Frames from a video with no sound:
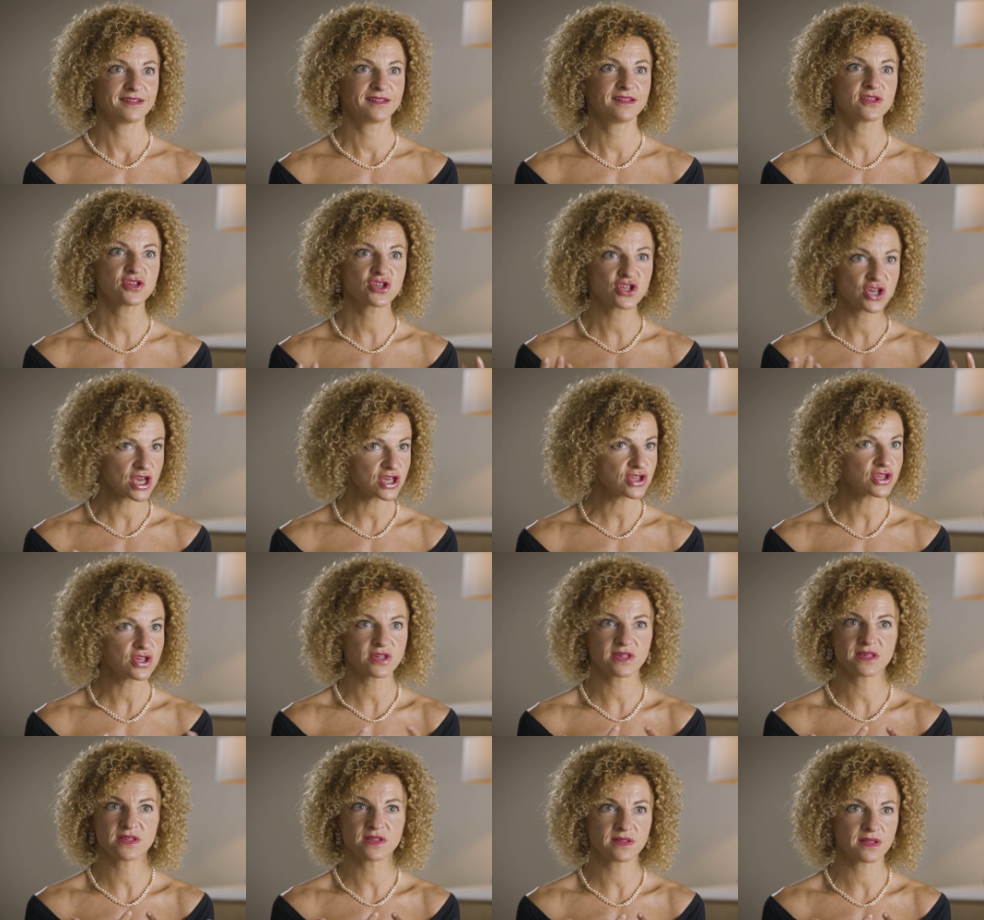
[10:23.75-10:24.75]
the
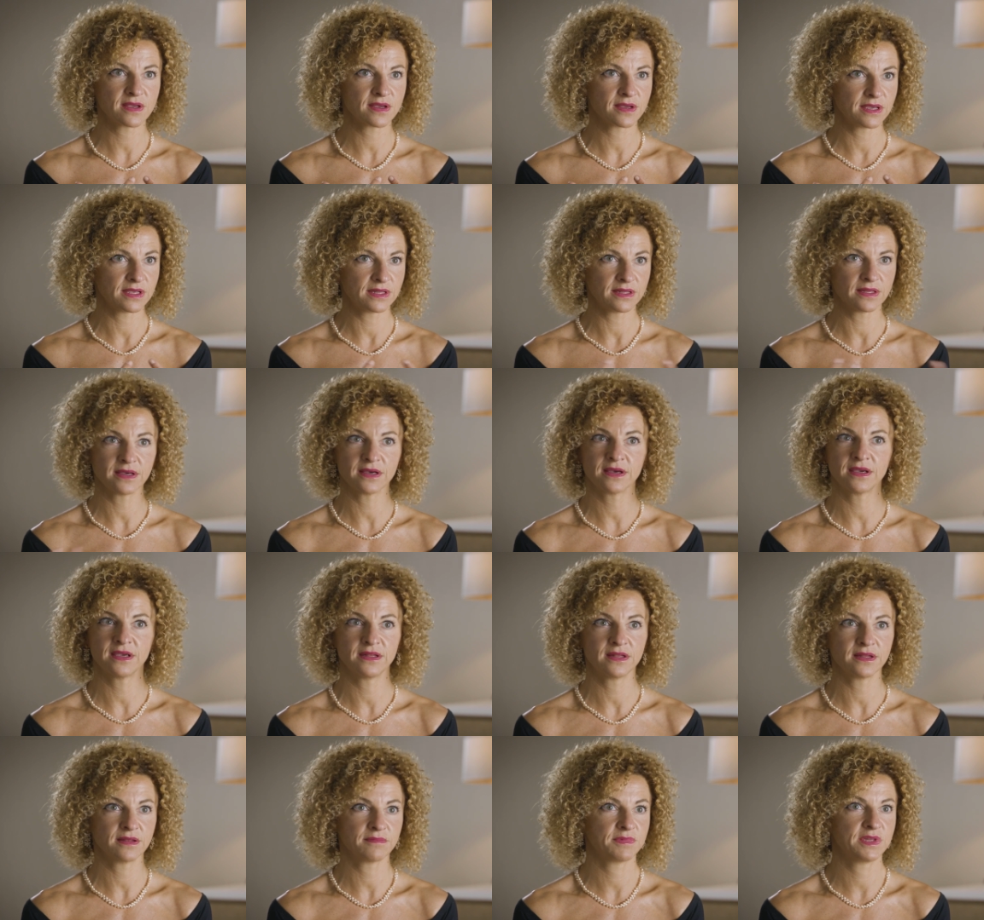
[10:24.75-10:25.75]
changes in, uh, in, uh,
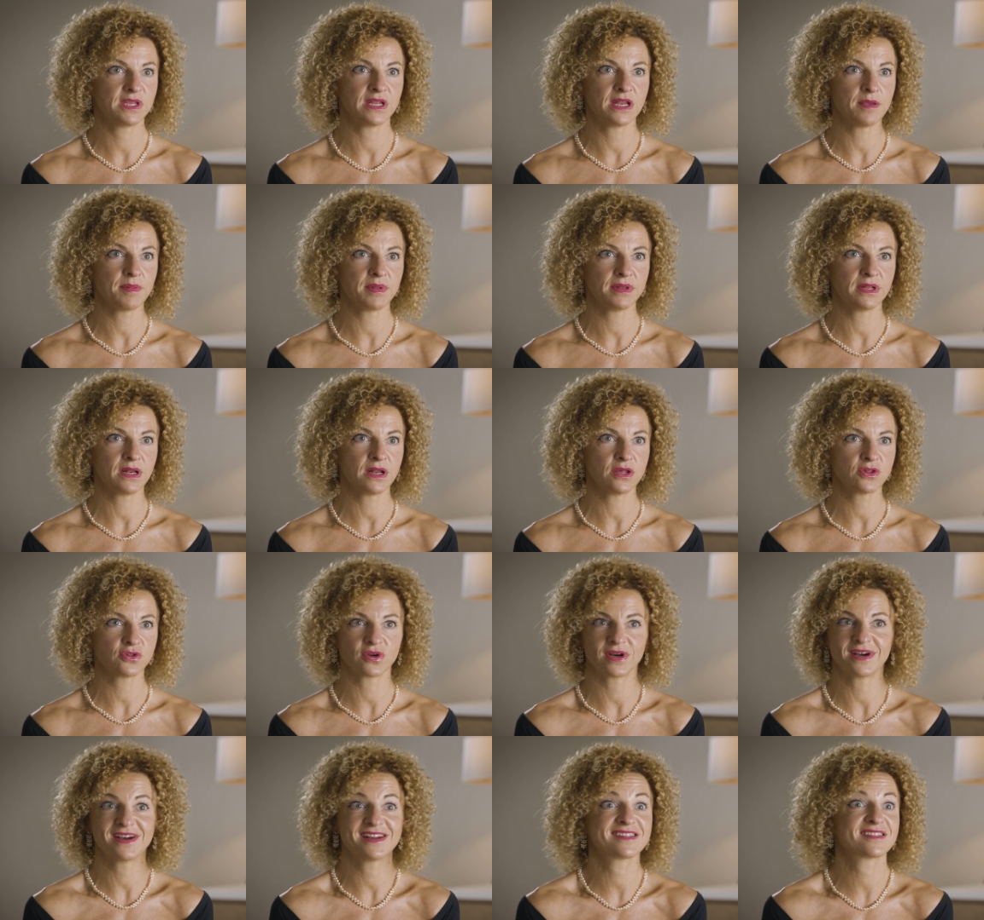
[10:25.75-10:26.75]
in um, DNA
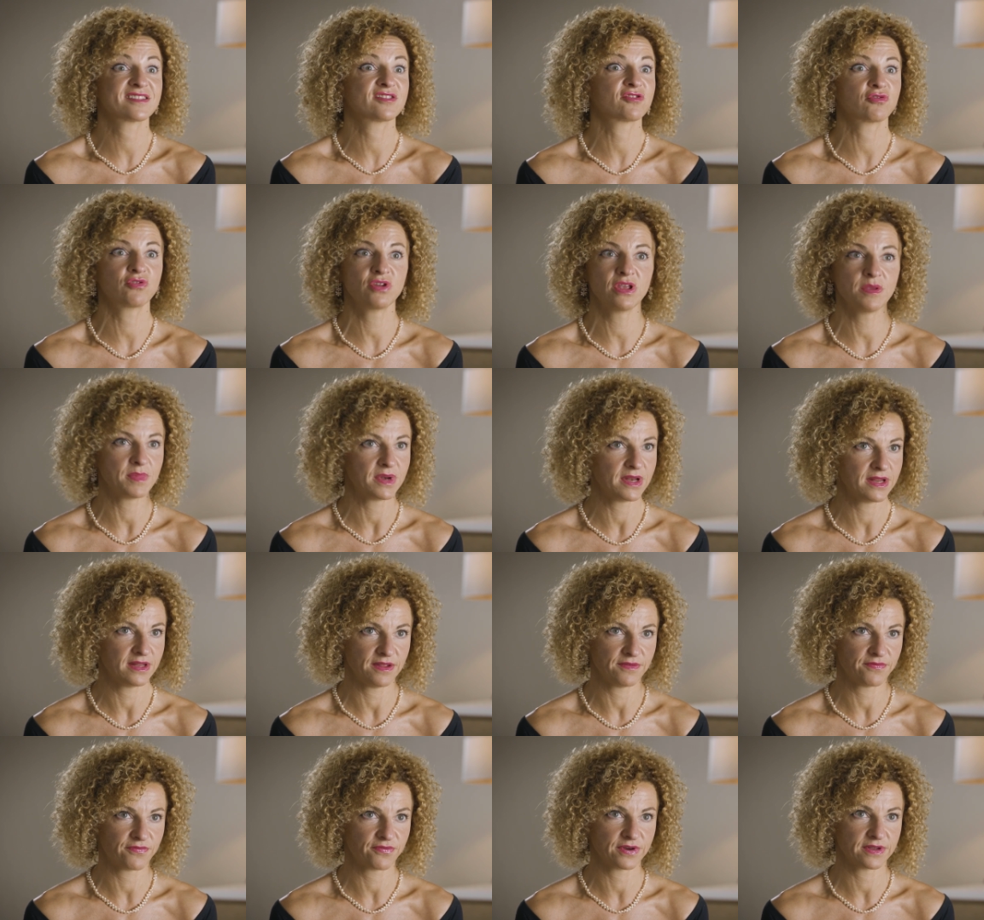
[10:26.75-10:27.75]
methylation are extremely
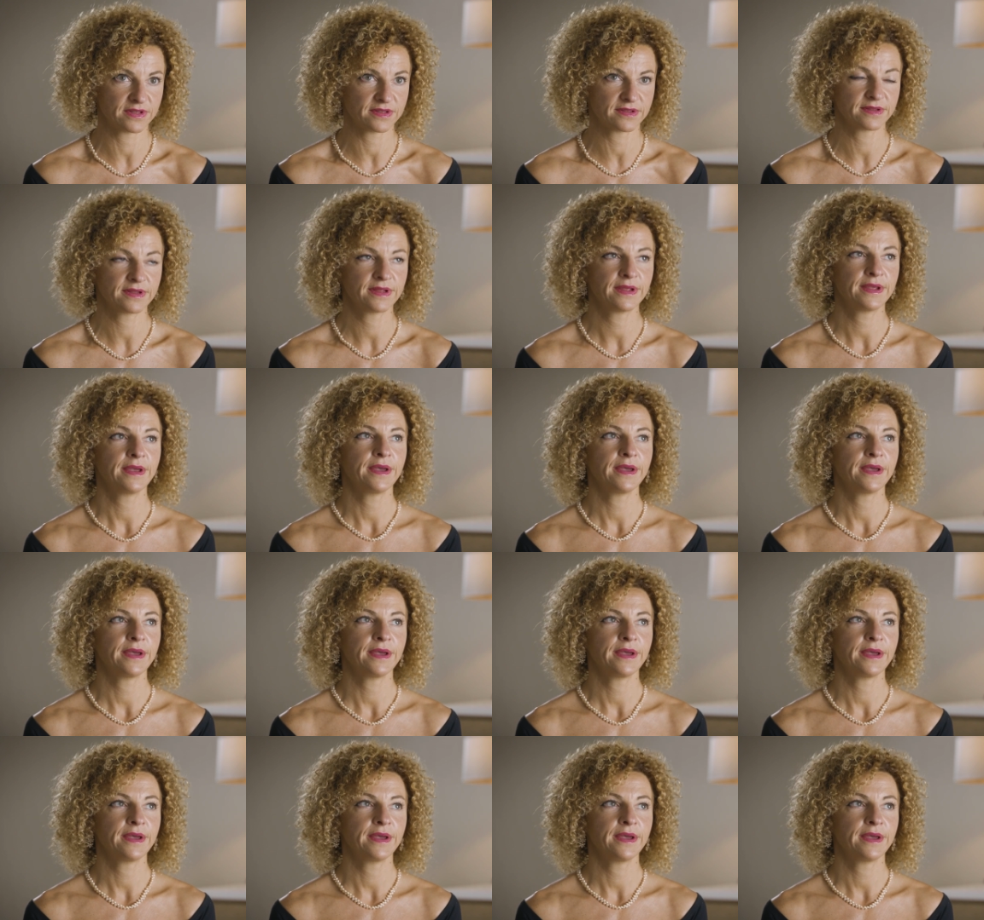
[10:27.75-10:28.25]
different.